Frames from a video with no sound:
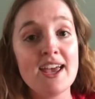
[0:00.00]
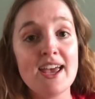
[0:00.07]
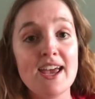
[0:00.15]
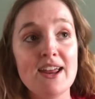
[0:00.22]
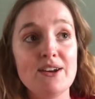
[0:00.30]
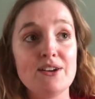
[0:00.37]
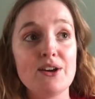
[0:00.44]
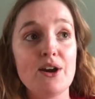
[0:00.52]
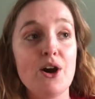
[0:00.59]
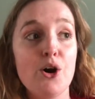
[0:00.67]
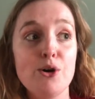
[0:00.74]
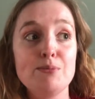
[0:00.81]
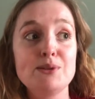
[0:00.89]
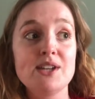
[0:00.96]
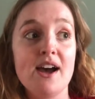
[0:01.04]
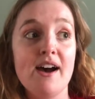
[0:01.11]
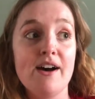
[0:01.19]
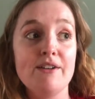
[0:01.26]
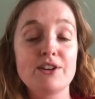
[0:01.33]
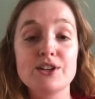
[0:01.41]
in hopes
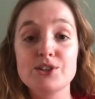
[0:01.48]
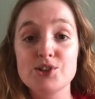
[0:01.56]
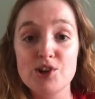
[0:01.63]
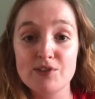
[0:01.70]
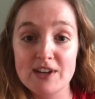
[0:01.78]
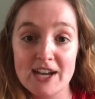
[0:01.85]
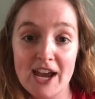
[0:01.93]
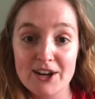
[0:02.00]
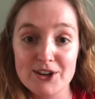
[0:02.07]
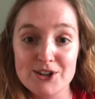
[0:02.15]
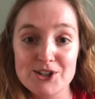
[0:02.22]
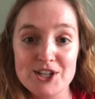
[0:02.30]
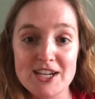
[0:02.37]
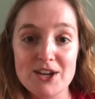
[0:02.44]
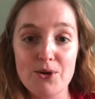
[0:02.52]
of conserving energy